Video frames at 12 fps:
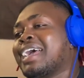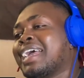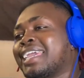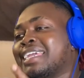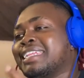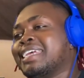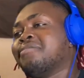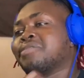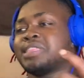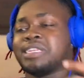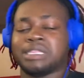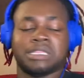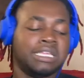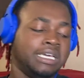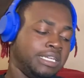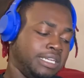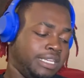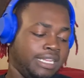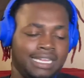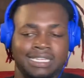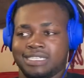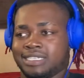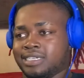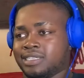I ain't never seen a thug look
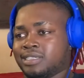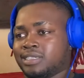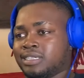like this.